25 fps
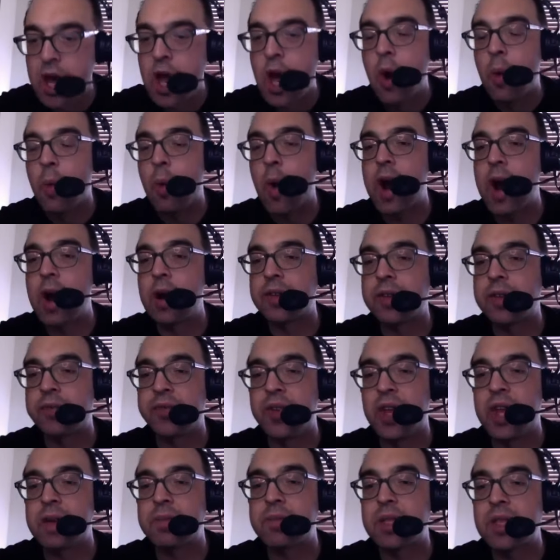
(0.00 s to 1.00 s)
Why aren't the
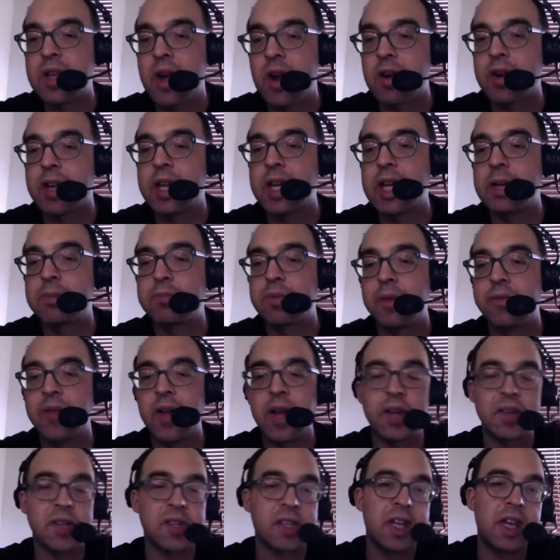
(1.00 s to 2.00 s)
Flames targeting
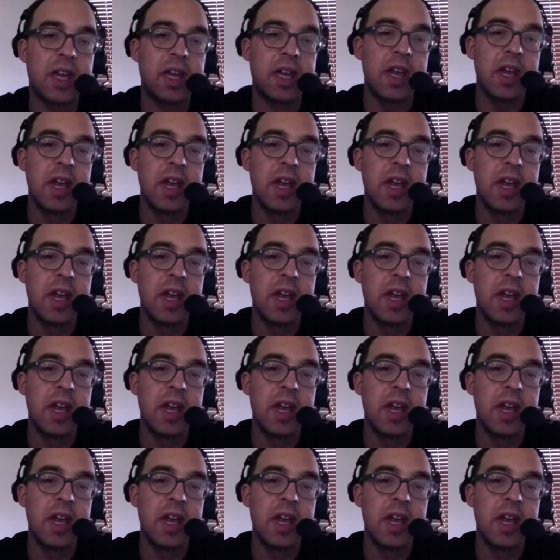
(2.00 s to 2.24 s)
Pavelski?